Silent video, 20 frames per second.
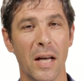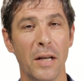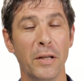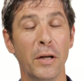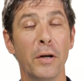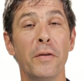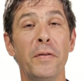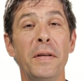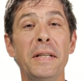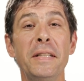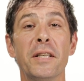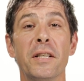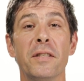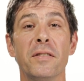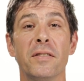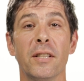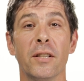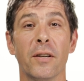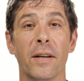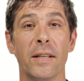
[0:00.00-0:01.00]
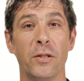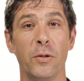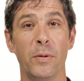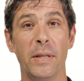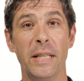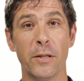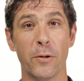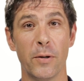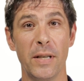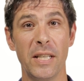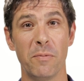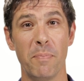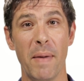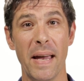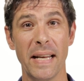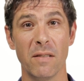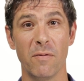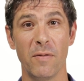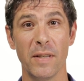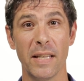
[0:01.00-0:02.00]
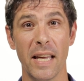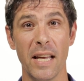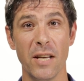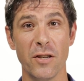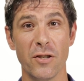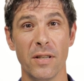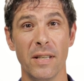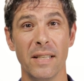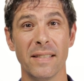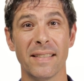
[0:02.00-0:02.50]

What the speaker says: Another thing to consider as you increase magnification